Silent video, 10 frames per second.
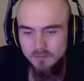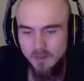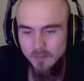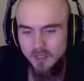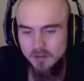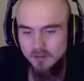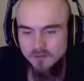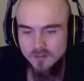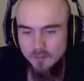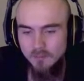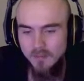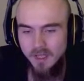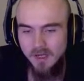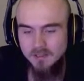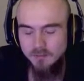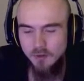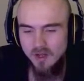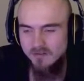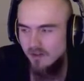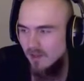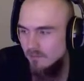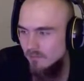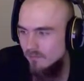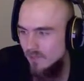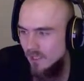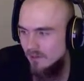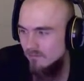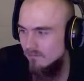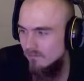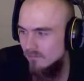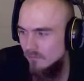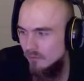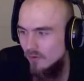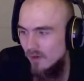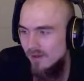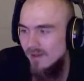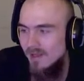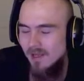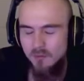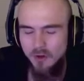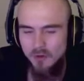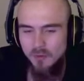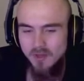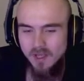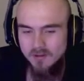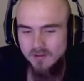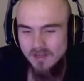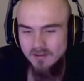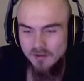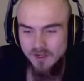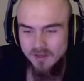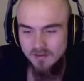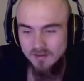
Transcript: maybe I'll do some endless mode after that, but probably won't get to that tonight.